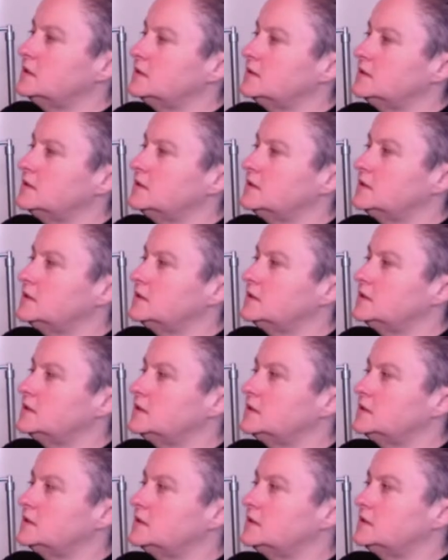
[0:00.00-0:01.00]

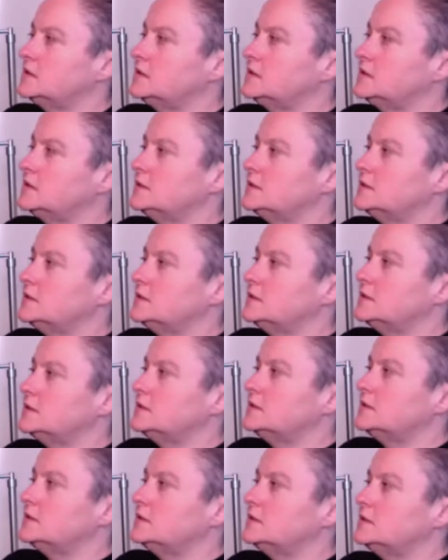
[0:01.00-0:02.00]

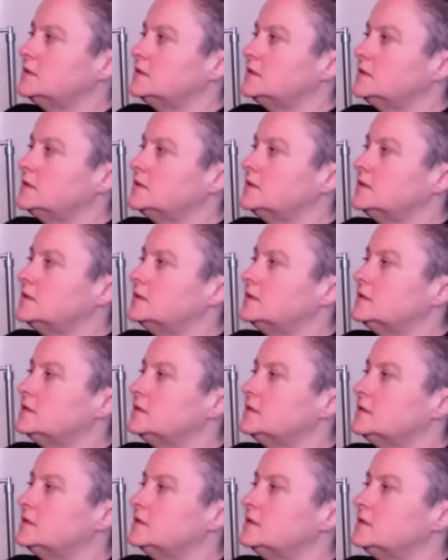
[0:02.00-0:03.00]

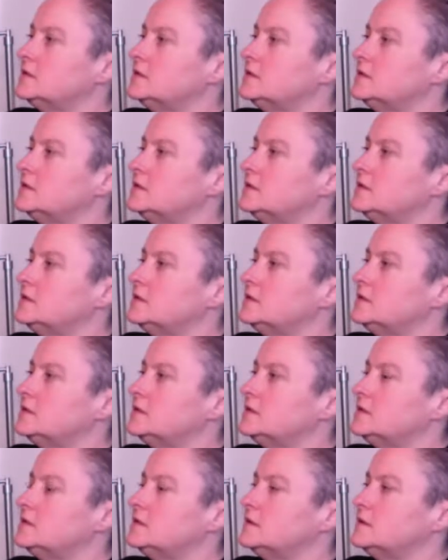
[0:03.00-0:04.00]

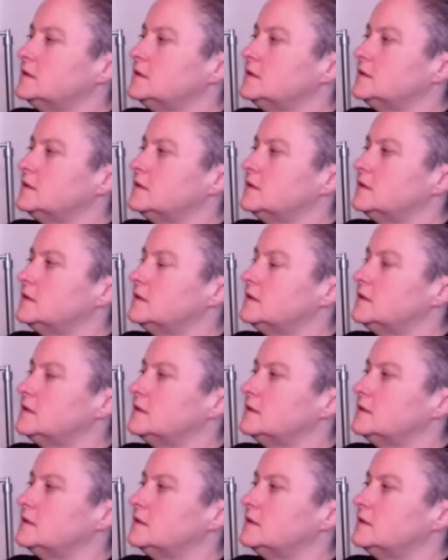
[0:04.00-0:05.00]

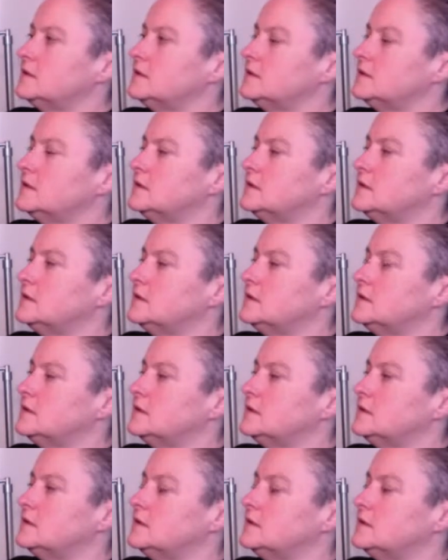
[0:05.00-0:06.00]

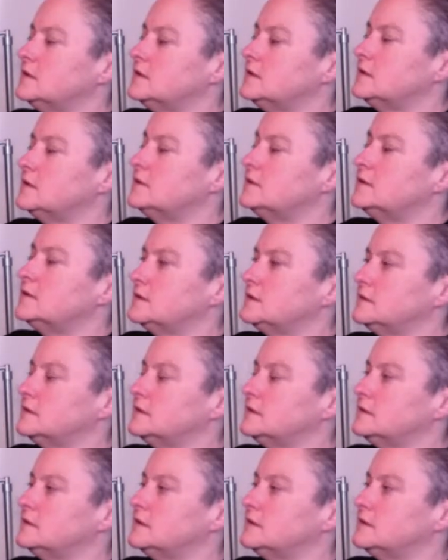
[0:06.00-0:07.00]

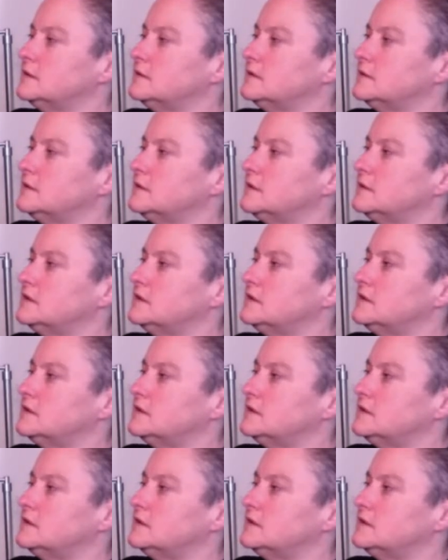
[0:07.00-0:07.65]
The person shown says nothing.